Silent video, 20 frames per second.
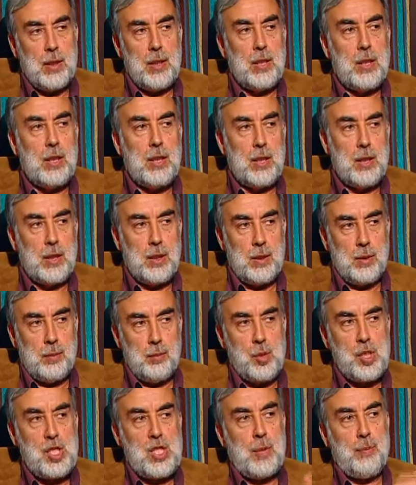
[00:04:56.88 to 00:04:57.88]

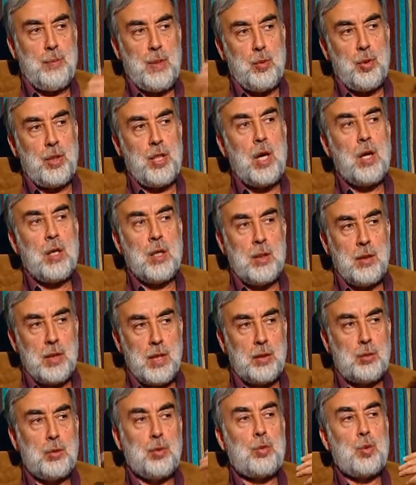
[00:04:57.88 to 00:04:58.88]
Muslim people, they are in
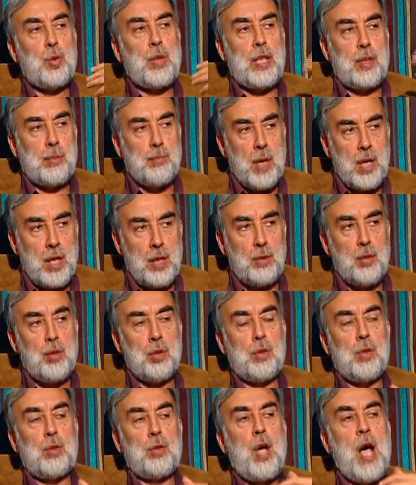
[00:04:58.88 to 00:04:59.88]
need to get married
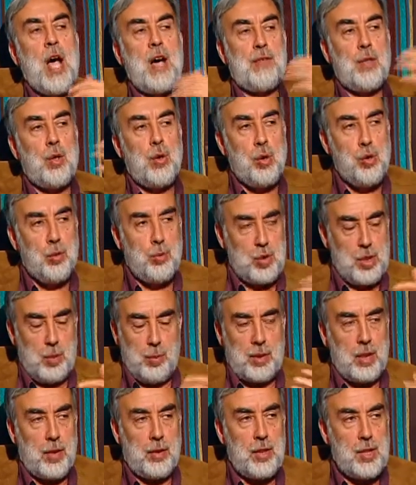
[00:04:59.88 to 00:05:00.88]
or to have a home or
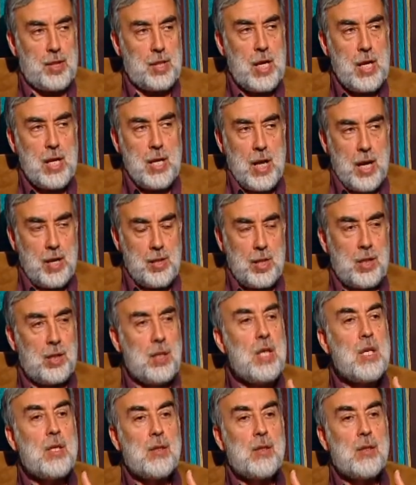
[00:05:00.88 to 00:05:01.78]
something like this. I said,